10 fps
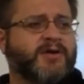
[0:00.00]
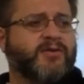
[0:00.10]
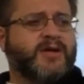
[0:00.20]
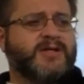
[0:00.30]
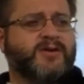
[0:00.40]

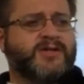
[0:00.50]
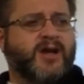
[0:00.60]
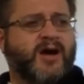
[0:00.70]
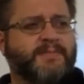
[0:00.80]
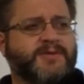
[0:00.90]
researching
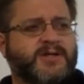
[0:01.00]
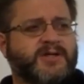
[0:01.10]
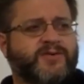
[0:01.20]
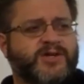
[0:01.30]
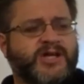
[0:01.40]
options
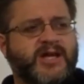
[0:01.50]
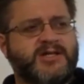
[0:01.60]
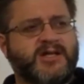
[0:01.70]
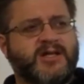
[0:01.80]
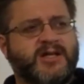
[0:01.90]
for
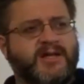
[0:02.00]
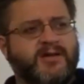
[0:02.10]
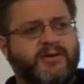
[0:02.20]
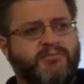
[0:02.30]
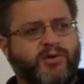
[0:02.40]
changing
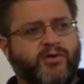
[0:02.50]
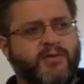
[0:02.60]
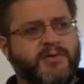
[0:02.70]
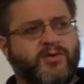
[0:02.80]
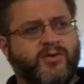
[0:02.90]
the
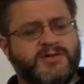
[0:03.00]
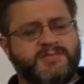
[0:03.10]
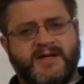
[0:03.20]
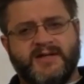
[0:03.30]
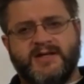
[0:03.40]
programming course
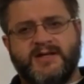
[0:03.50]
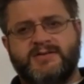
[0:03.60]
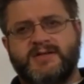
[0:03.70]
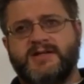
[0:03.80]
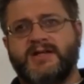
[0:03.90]
because I
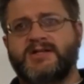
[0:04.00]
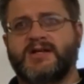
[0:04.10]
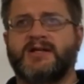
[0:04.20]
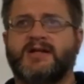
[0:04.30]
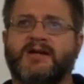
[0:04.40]
used to teach
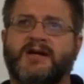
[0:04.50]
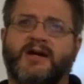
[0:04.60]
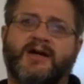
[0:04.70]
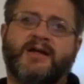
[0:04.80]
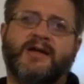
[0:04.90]
it
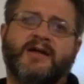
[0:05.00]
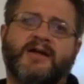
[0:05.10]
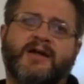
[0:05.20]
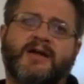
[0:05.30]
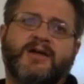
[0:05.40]

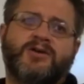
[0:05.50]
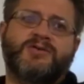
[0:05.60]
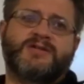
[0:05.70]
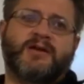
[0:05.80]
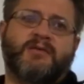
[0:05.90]

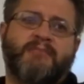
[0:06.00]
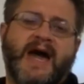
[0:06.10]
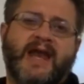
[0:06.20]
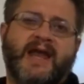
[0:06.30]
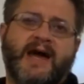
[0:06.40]
using
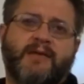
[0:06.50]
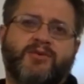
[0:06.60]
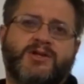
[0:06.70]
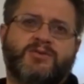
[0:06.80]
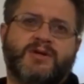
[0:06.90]
MATLAB,
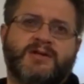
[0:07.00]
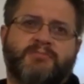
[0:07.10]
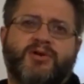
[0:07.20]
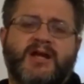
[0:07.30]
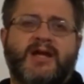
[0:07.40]
which was a
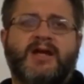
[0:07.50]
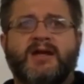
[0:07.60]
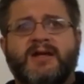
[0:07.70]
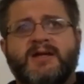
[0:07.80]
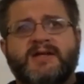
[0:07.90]
pretty
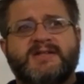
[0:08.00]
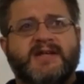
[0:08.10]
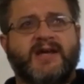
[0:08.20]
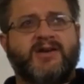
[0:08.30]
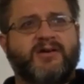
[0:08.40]

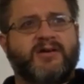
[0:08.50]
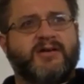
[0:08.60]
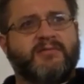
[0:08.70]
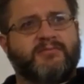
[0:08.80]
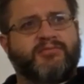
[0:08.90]
standard
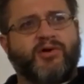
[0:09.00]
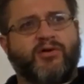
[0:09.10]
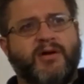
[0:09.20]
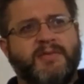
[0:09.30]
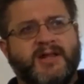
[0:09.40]

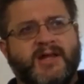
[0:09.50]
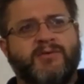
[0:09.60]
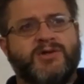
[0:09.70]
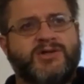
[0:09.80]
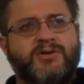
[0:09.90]
programming
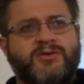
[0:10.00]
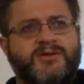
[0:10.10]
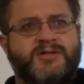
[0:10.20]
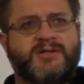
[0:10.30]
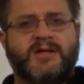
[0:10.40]
language
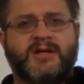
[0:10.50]
used